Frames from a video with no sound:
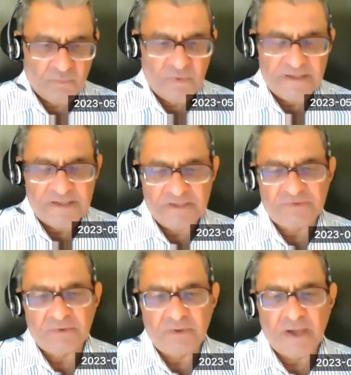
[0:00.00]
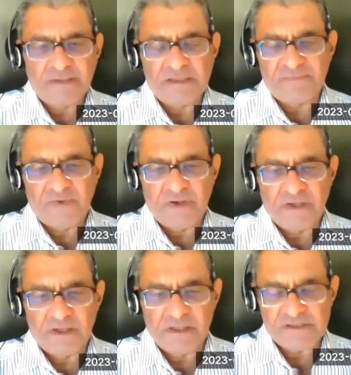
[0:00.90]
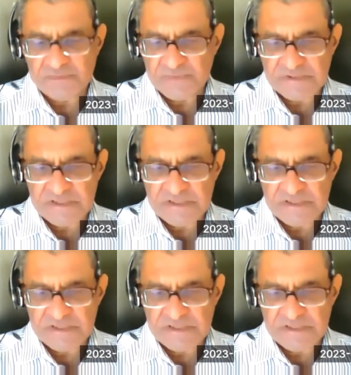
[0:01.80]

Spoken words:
We need to identify our customers'